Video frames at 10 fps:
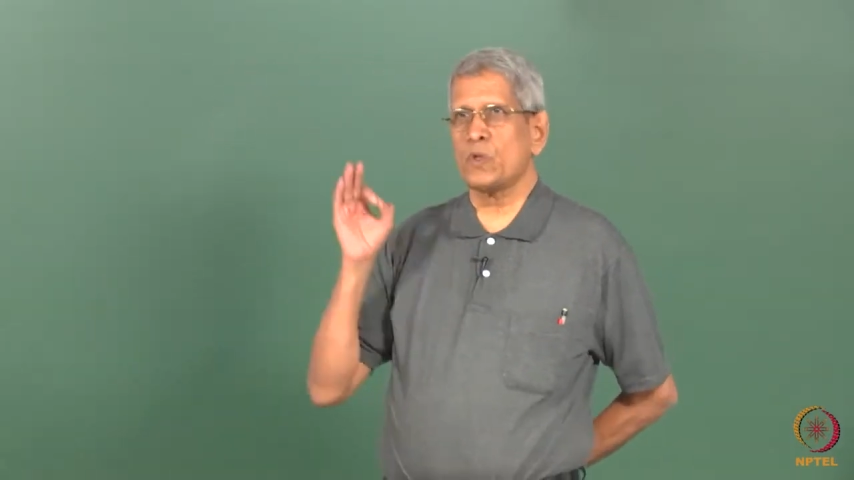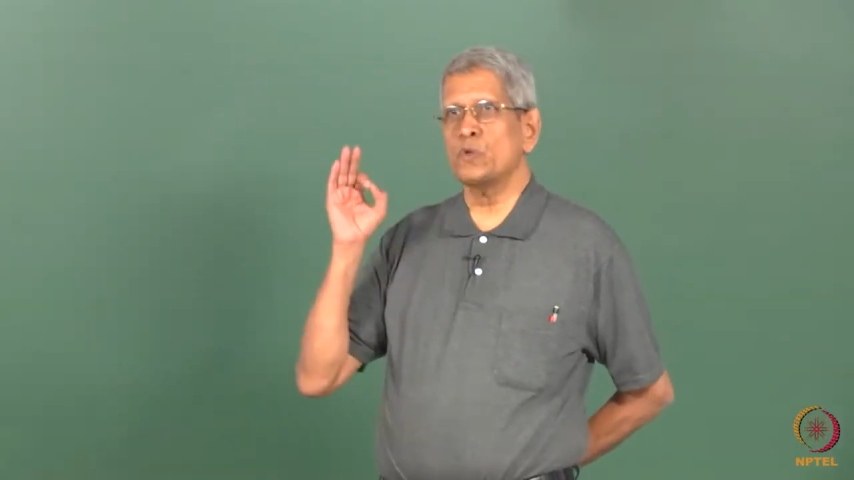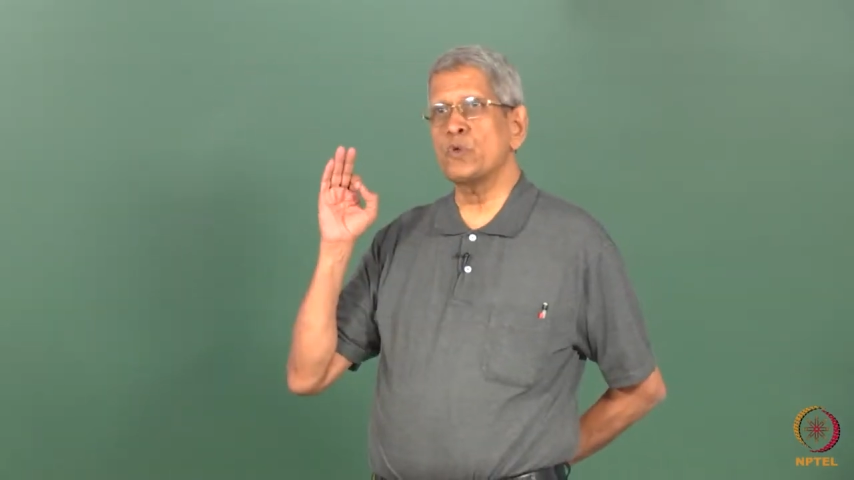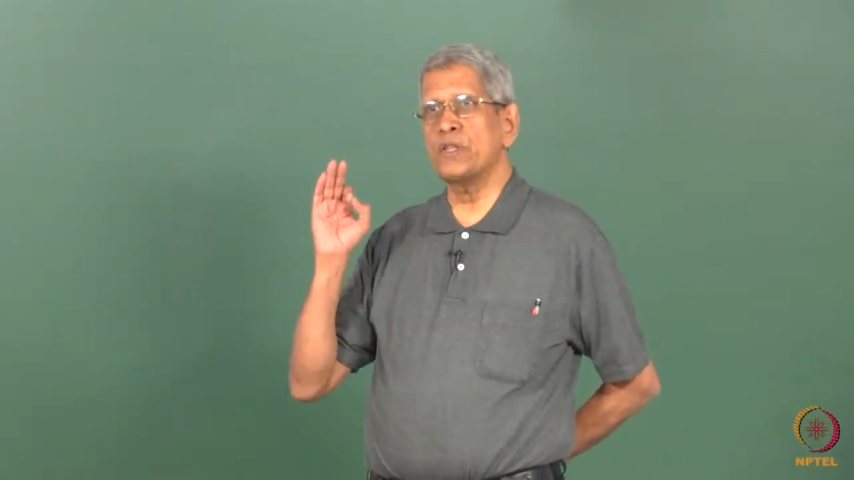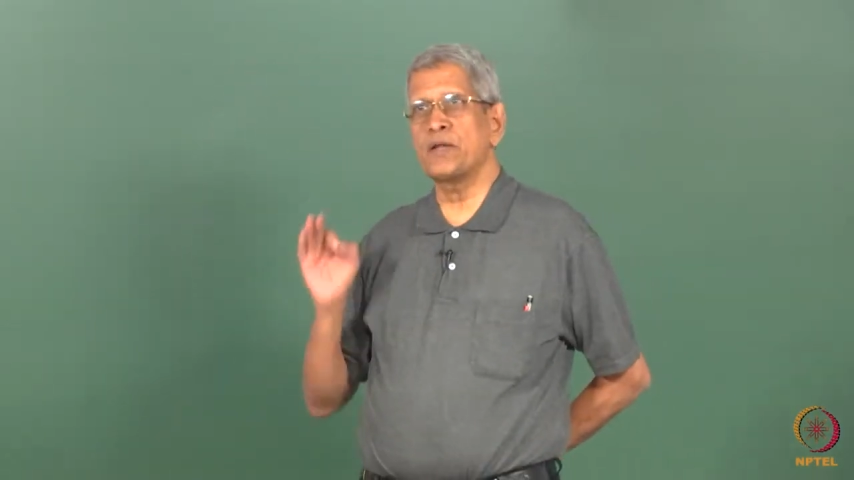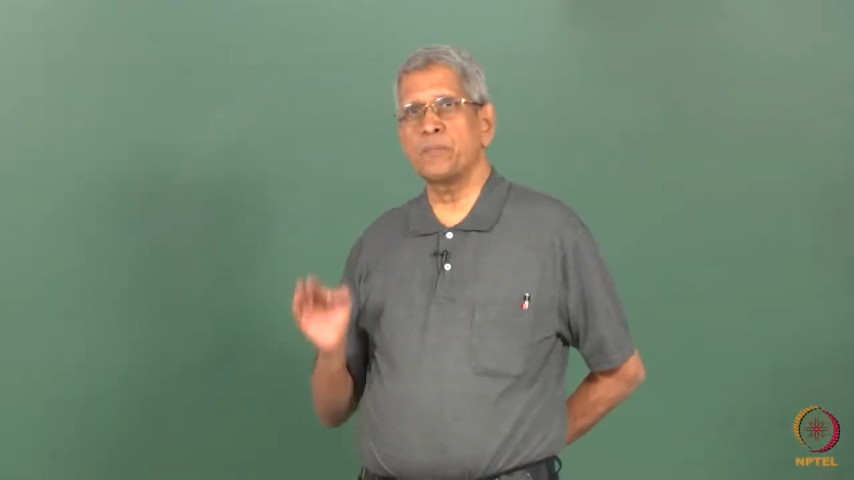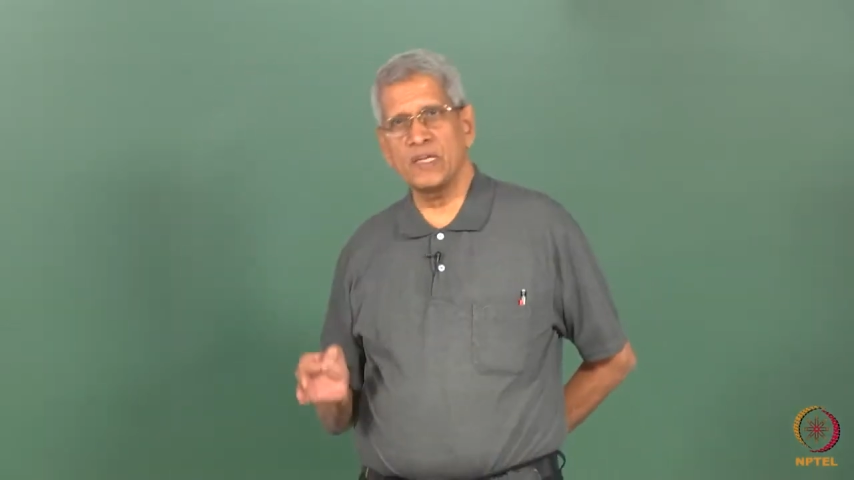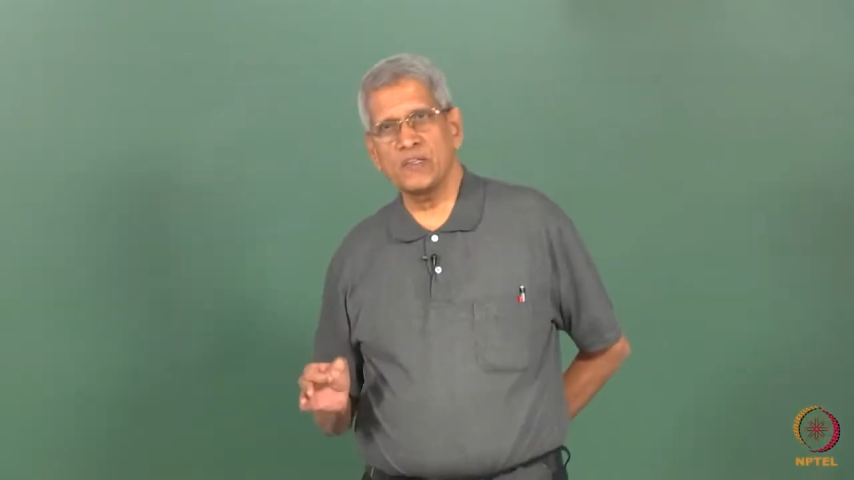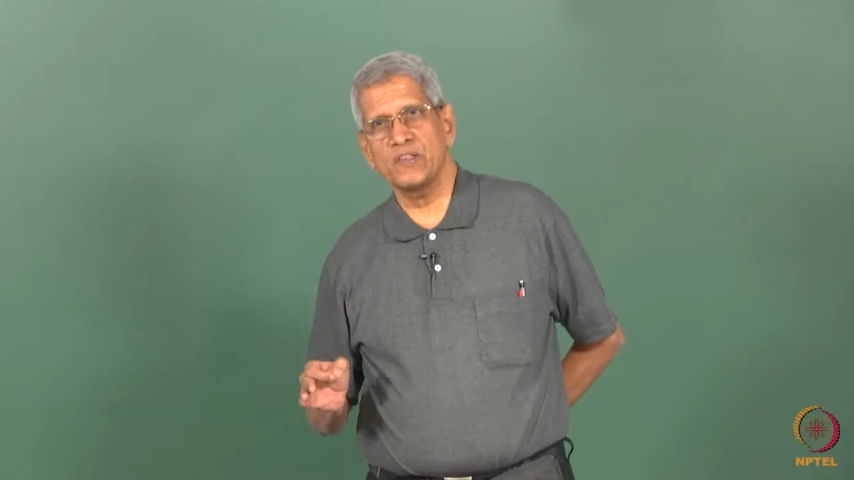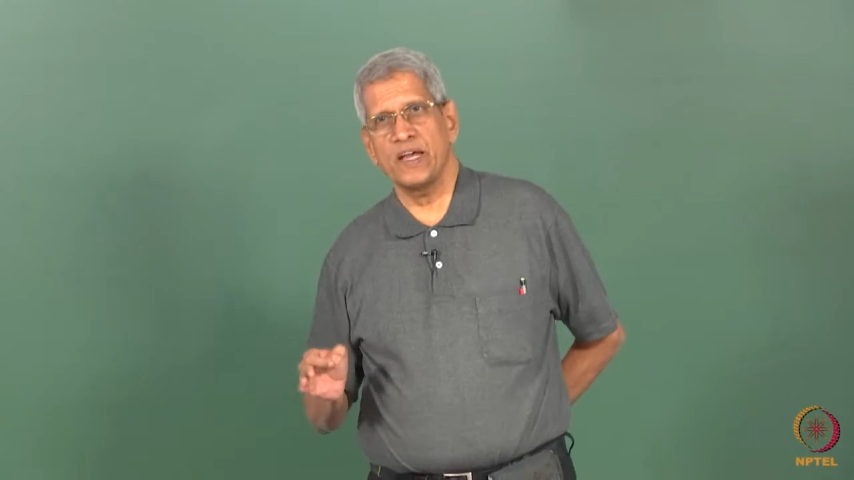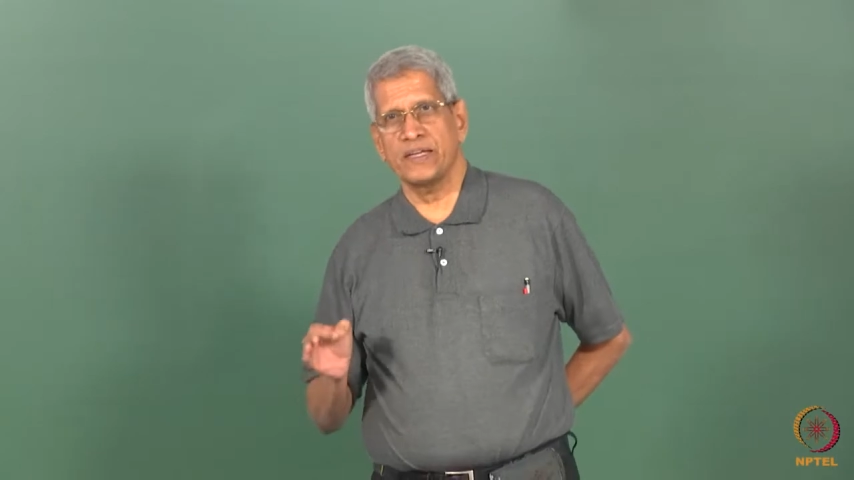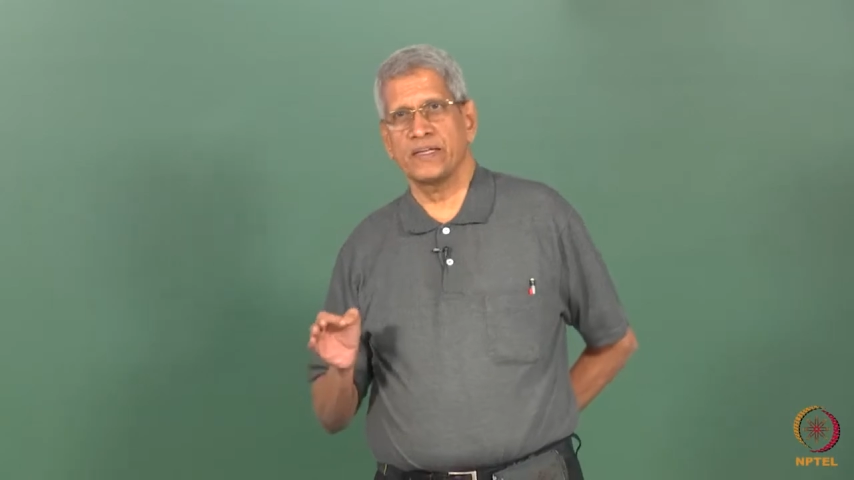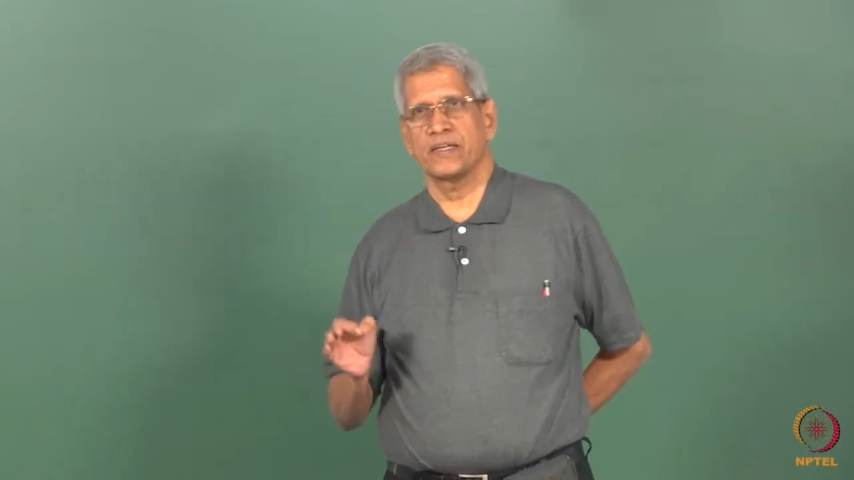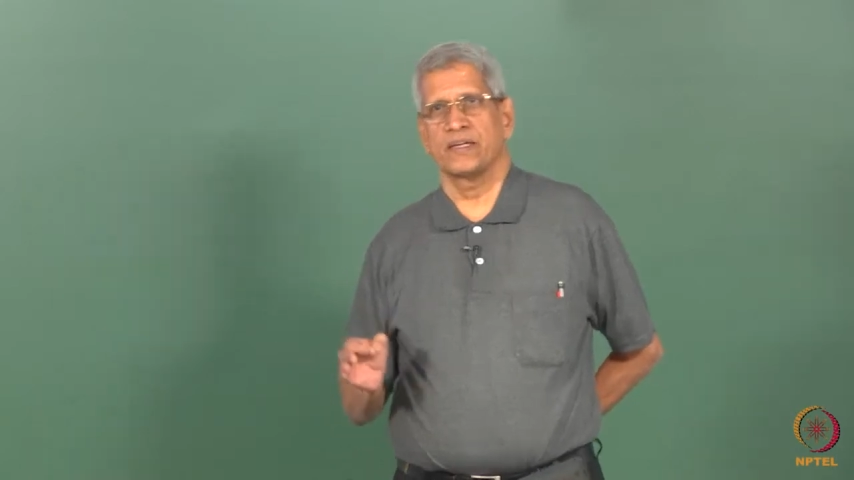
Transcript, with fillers: So that means that